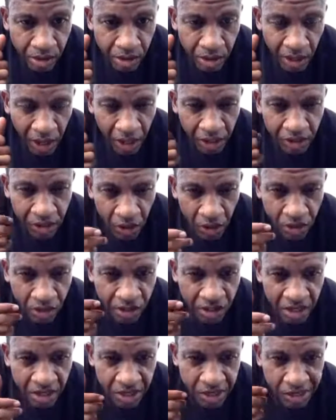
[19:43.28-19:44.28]
Our daughters
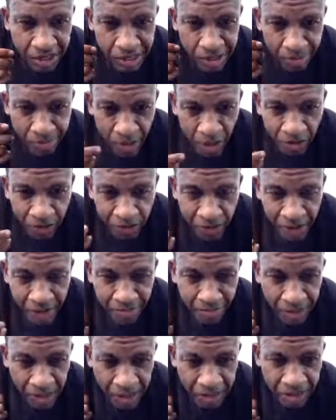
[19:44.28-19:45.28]
get the birthright
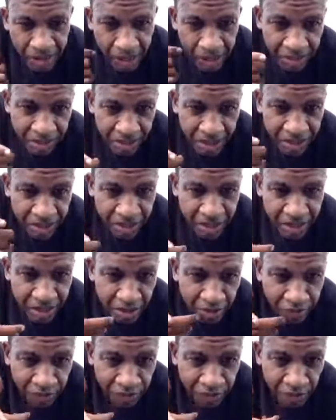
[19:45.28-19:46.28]
blessing. Our sons get the
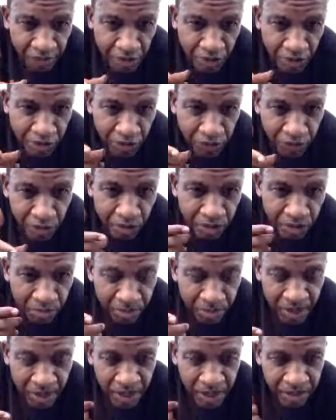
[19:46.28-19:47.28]
first fruits
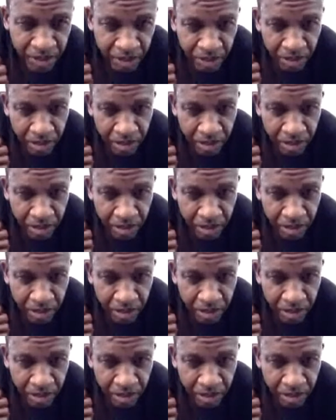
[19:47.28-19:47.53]
blessings.